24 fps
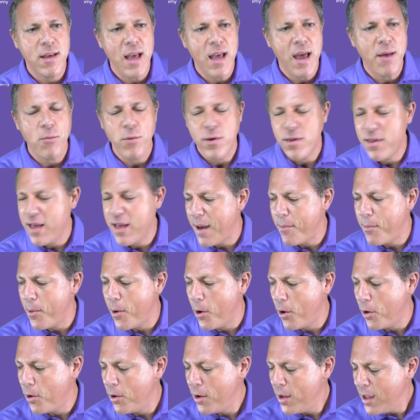and was
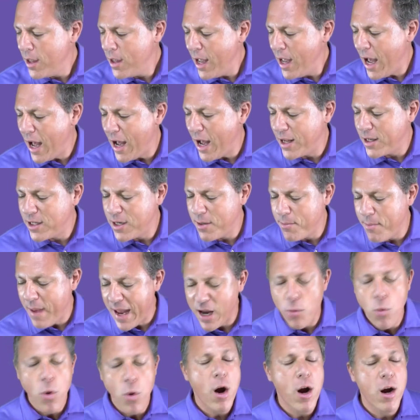able uh, to make
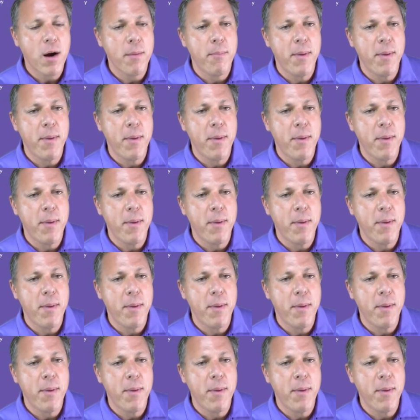it work,